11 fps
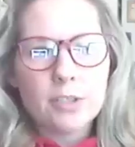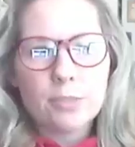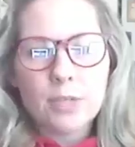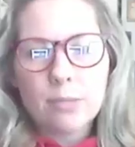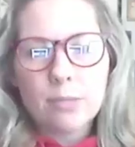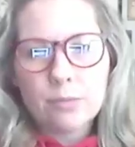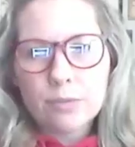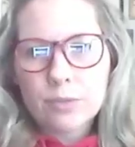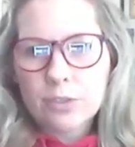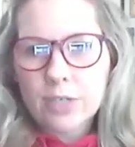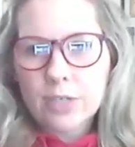problems
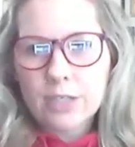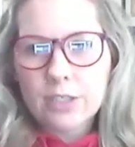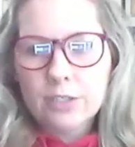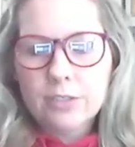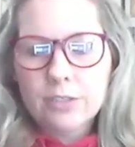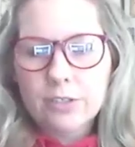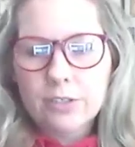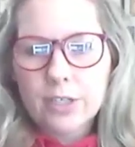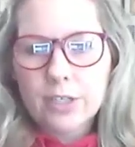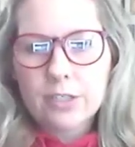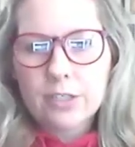when trying to use
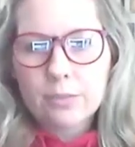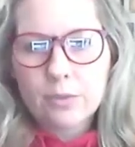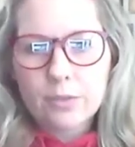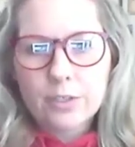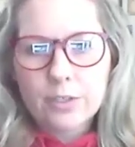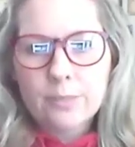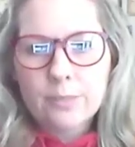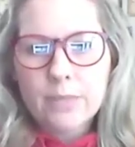Internet Explorer.